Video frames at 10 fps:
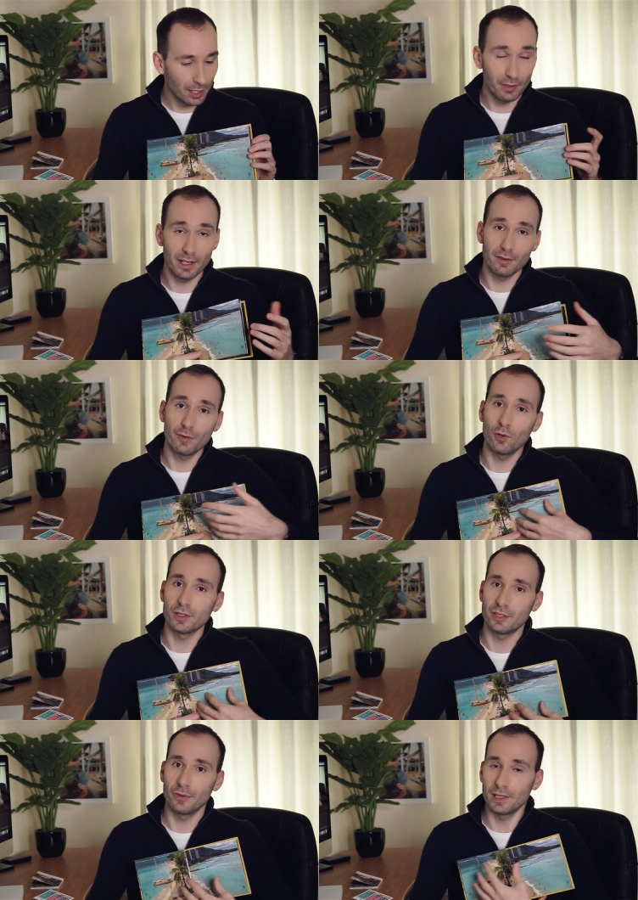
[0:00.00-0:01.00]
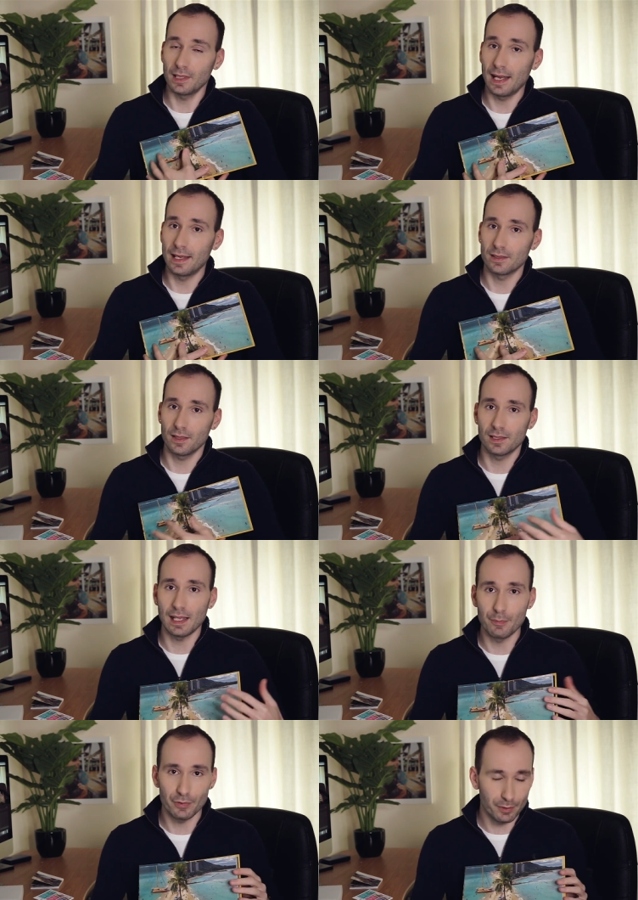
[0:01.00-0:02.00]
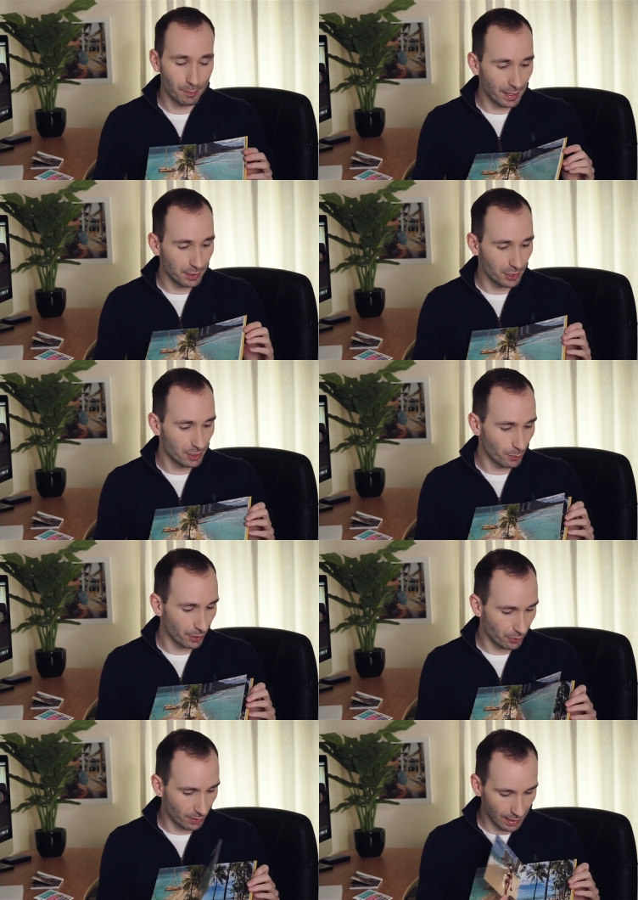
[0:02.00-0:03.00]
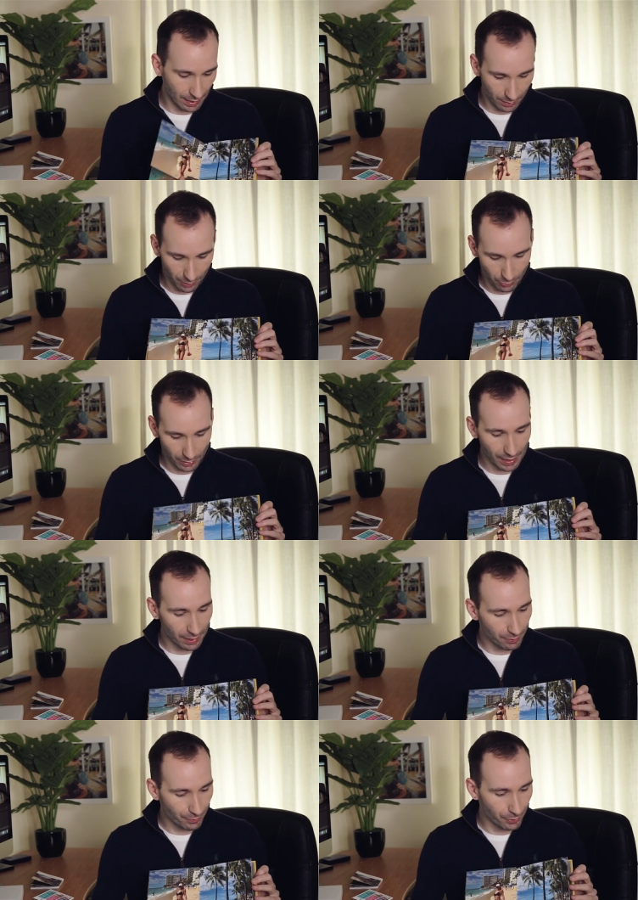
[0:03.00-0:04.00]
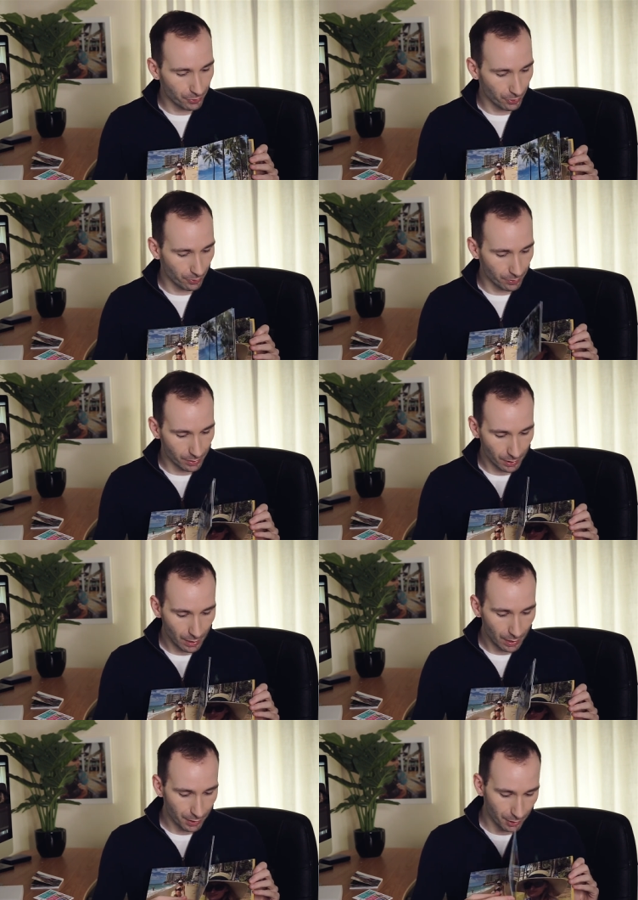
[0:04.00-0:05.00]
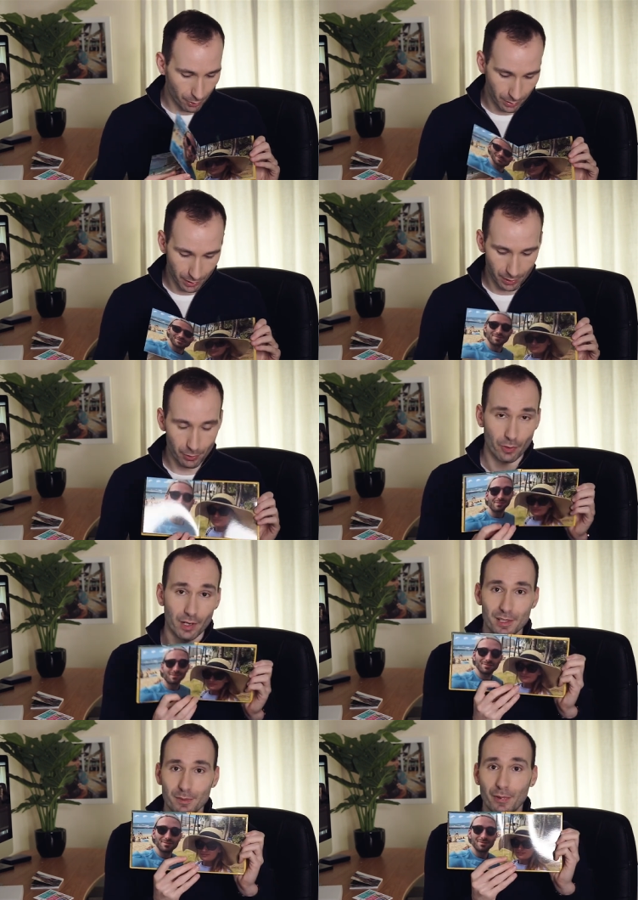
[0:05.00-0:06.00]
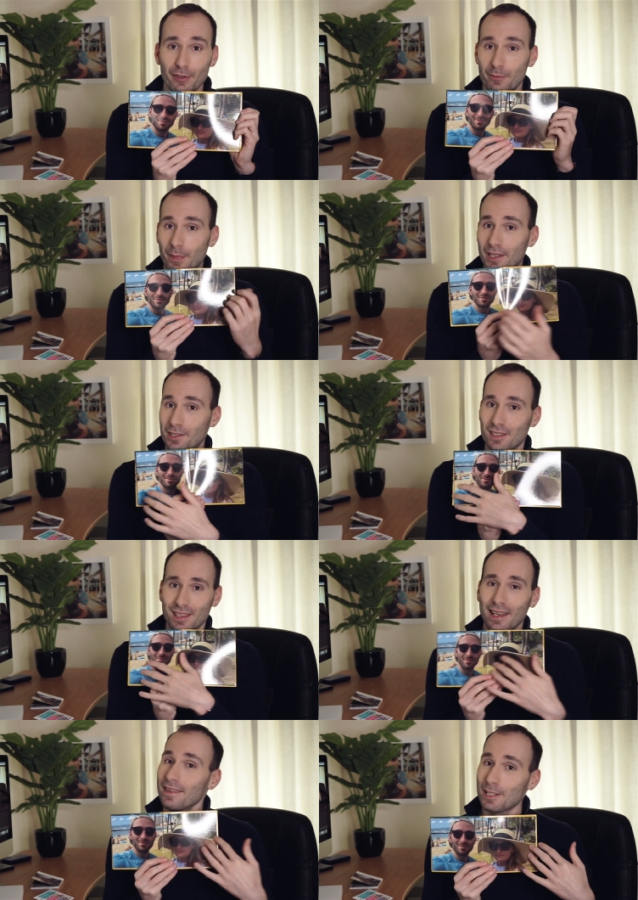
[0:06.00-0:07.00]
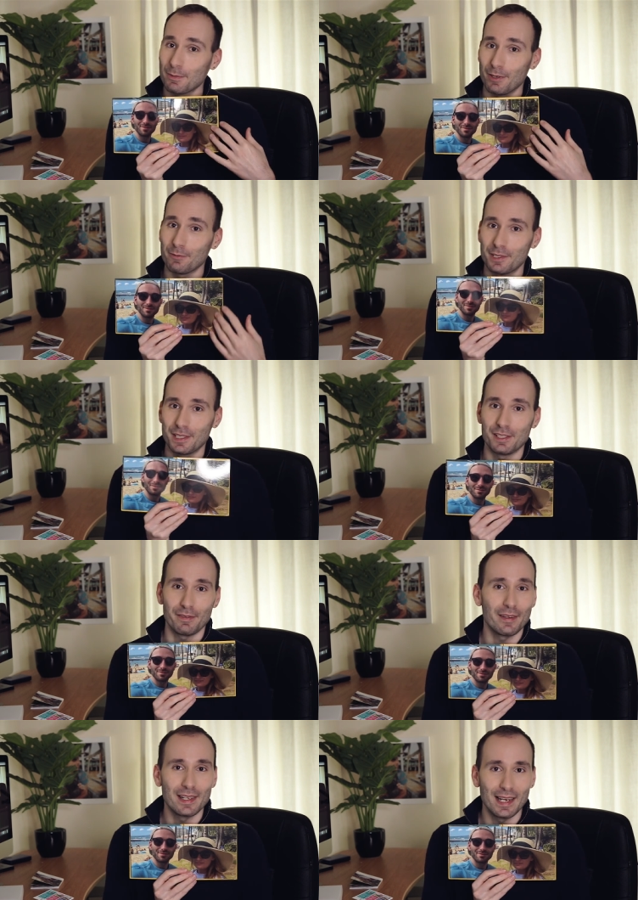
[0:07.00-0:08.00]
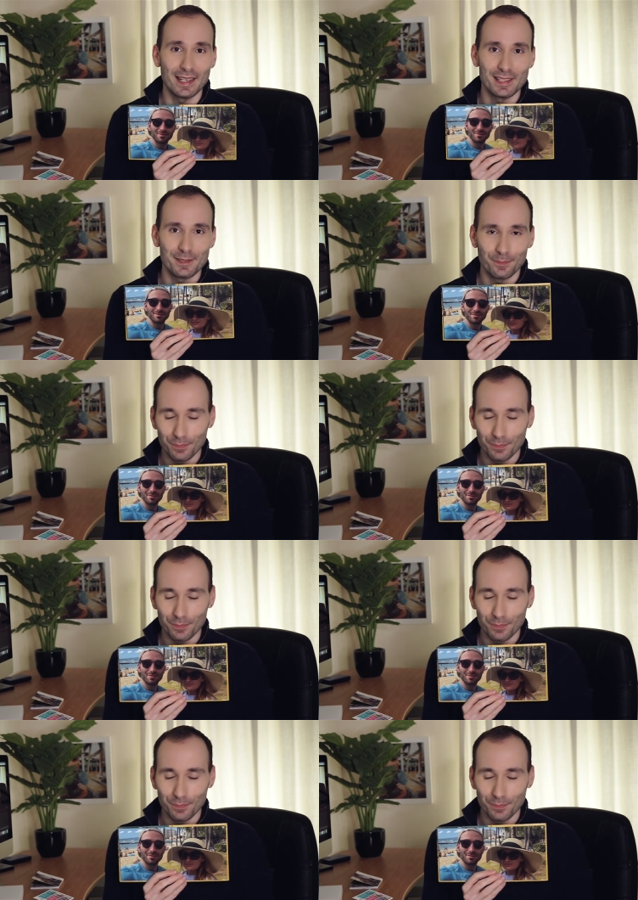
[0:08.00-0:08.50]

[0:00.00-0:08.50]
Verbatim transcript: You can of course use it as separate pages, but you can create photos going across both pages like this one, which is very nice.